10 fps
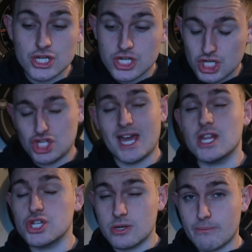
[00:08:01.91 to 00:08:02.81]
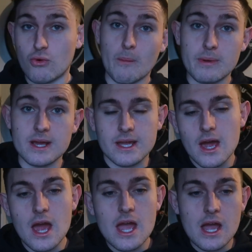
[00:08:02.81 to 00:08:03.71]
actually challenging properly
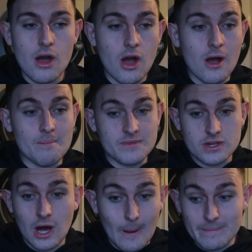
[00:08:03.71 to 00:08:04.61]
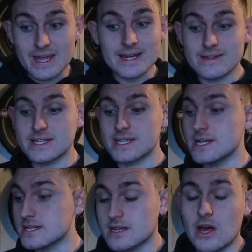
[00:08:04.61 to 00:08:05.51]
come the end of the
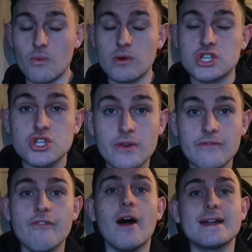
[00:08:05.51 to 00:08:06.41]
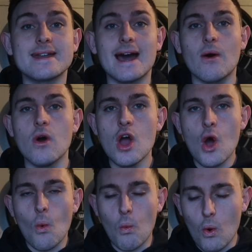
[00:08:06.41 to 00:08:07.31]
season, and we will soon find out
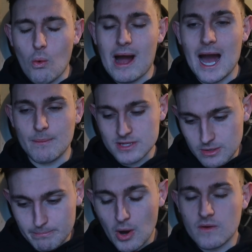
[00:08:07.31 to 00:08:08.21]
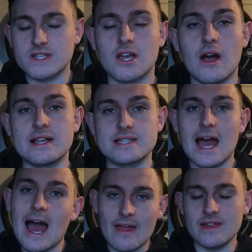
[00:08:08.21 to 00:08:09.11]
what will happen to both sides
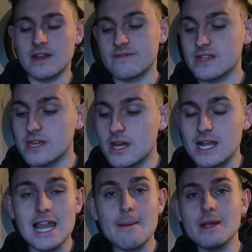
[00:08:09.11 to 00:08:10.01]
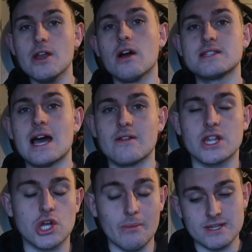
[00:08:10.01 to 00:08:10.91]
at the end of the year. Let me know down
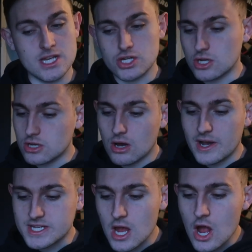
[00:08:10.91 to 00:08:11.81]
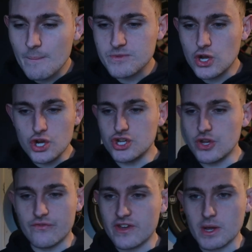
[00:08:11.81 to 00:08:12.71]
in the comment section, guys. Who do
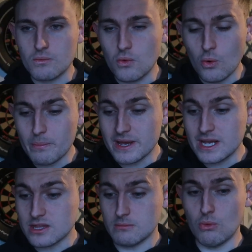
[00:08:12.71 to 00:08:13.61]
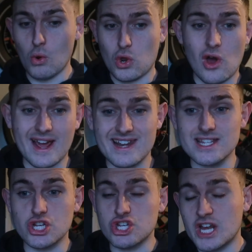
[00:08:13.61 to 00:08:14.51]
you think will be the more
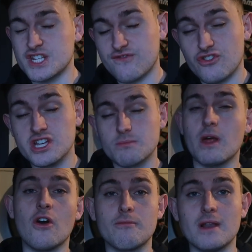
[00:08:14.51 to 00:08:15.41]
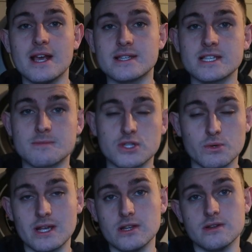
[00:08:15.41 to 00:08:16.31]
likely to challenge for those playoff places
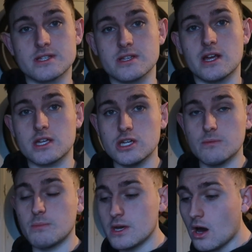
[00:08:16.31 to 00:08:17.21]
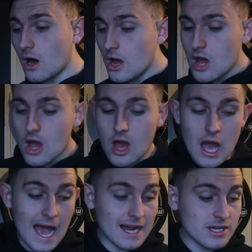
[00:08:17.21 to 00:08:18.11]
between Luton and QPR?
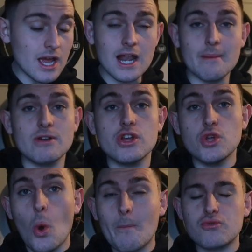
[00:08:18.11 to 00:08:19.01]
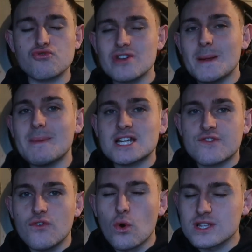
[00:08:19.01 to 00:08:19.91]
And yeah, let me know your
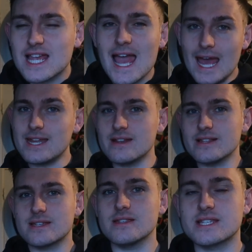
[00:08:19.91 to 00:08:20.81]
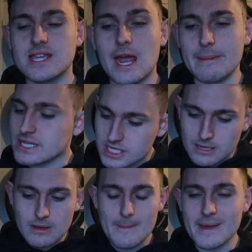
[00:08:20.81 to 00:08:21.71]
pre-match thoughts heading into this game. It's
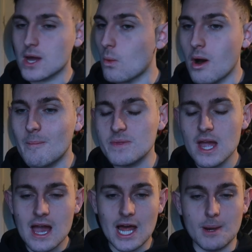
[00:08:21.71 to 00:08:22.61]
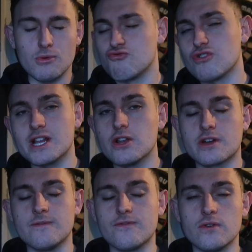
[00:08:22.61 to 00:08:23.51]
going to be a big one, and I'm really
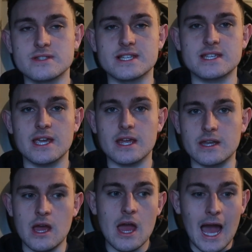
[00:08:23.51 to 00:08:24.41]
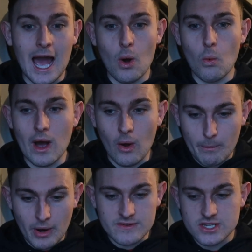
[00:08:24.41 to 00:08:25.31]
looking forward to seeing how
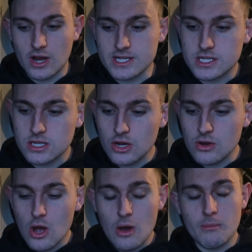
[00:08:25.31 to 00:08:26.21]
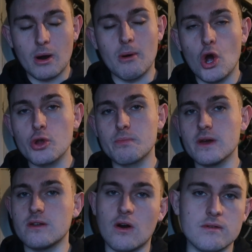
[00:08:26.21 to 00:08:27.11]
well both sides do. But I'm
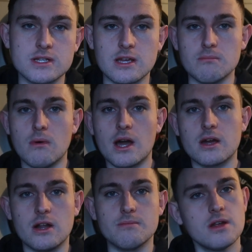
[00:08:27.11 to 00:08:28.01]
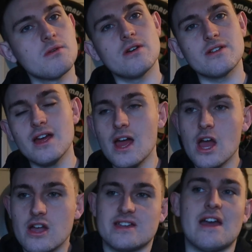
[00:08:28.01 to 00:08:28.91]
hoping, obviously, my club, Luton,
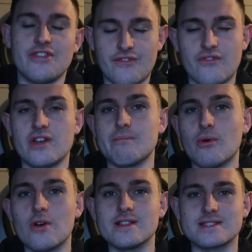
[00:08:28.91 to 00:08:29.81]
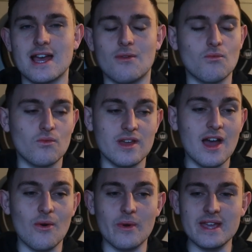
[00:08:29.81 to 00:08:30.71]
get the 3 points, and
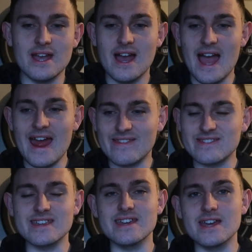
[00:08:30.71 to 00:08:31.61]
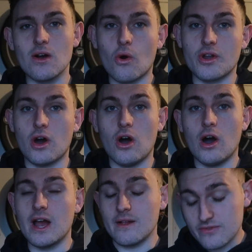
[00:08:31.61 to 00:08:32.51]
yeah, we end the year on a
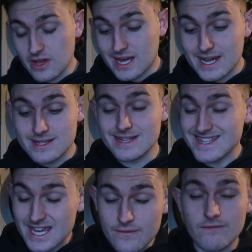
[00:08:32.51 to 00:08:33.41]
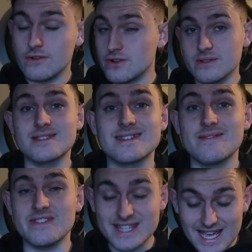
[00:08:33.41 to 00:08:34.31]
high. This Canada year for
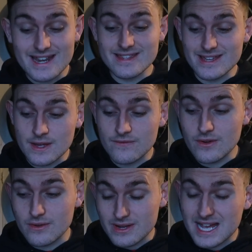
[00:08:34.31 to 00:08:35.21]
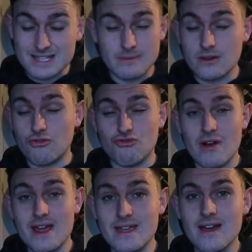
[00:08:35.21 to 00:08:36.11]
Luton has been
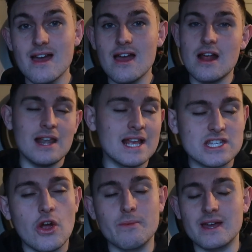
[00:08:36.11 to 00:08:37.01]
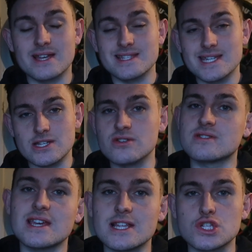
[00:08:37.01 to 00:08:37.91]
great. Let's hope it
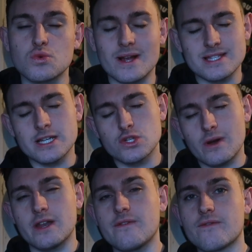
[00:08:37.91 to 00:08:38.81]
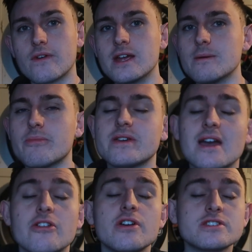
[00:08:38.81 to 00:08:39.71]
continues in 2023. But
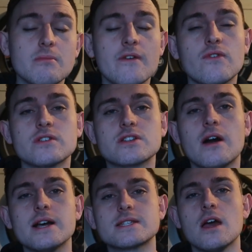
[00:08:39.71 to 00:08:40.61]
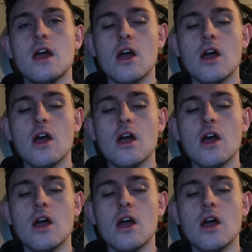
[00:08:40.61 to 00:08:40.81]
yeah, those are my thoughts, guys.